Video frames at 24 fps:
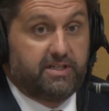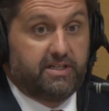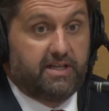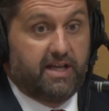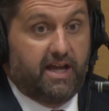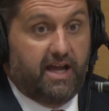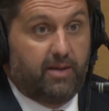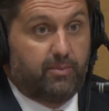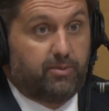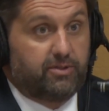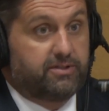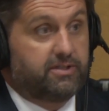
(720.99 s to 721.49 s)
in
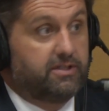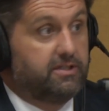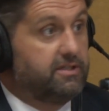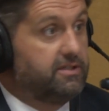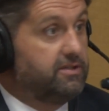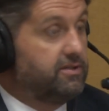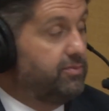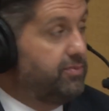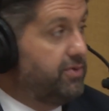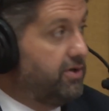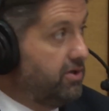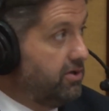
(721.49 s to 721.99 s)
Hamilton
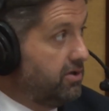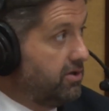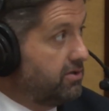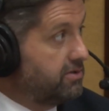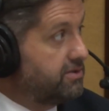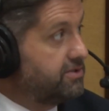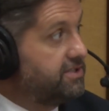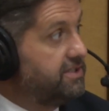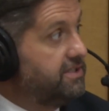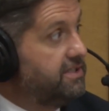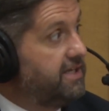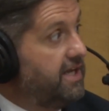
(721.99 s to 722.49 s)
and the
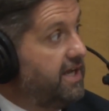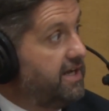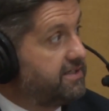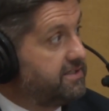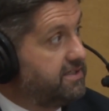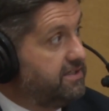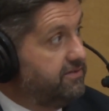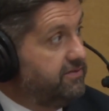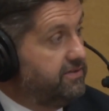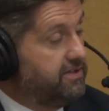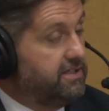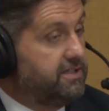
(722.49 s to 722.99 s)
parks and the
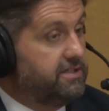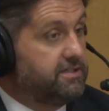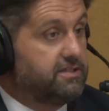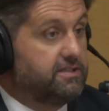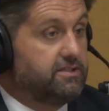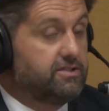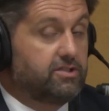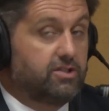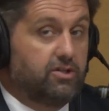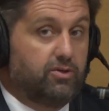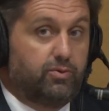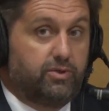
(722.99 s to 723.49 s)
activities,
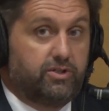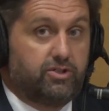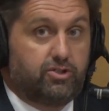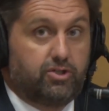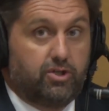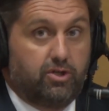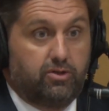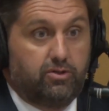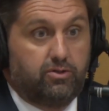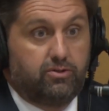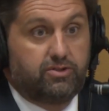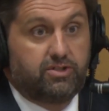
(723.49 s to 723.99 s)
and so we
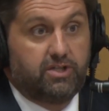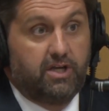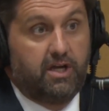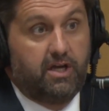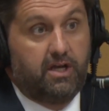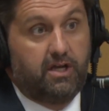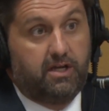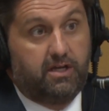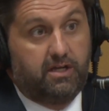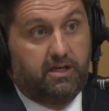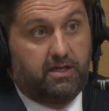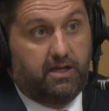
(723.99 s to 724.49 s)
chose
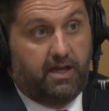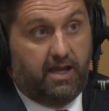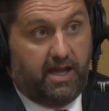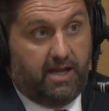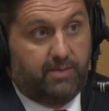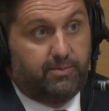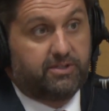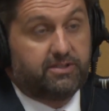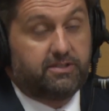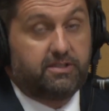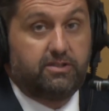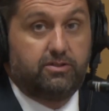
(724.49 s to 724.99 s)

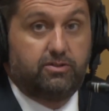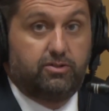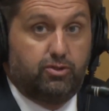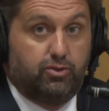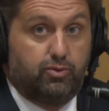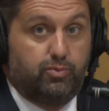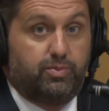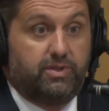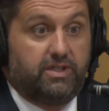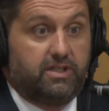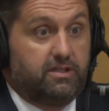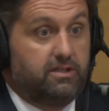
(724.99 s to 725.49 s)
Hamilton
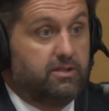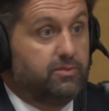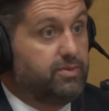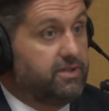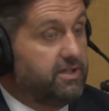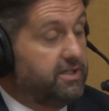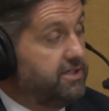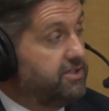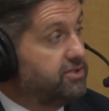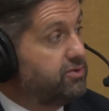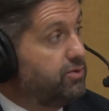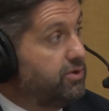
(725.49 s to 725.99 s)
to be the
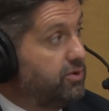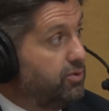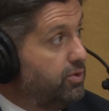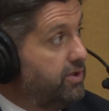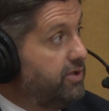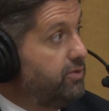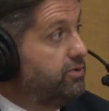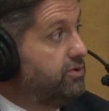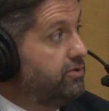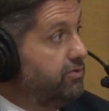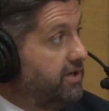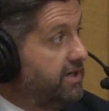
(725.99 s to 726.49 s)
place where
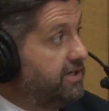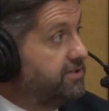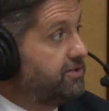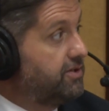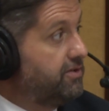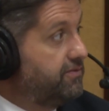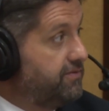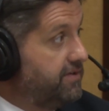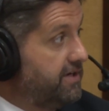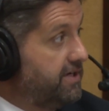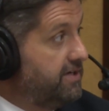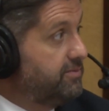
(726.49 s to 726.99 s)
we would raise
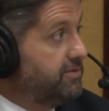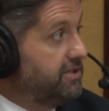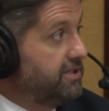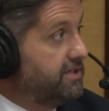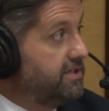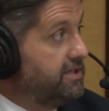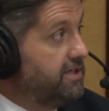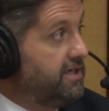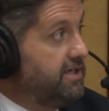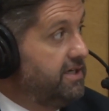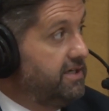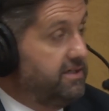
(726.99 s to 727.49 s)
our family,
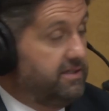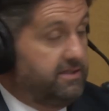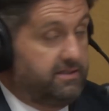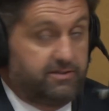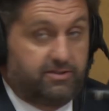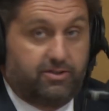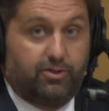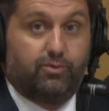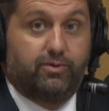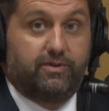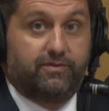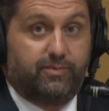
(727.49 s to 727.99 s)
and
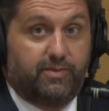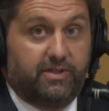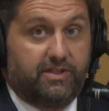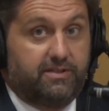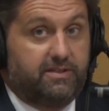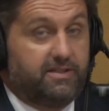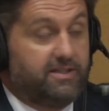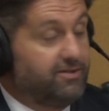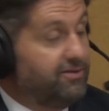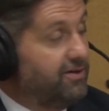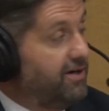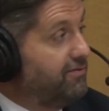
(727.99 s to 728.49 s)
so we've been
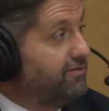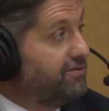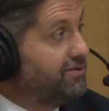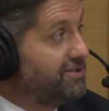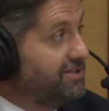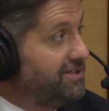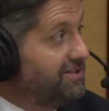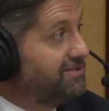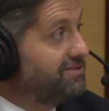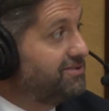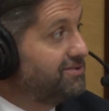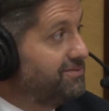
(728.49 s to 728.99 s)
here ever
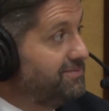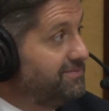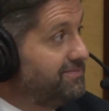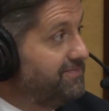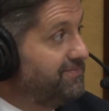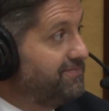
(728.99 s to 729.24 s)
since.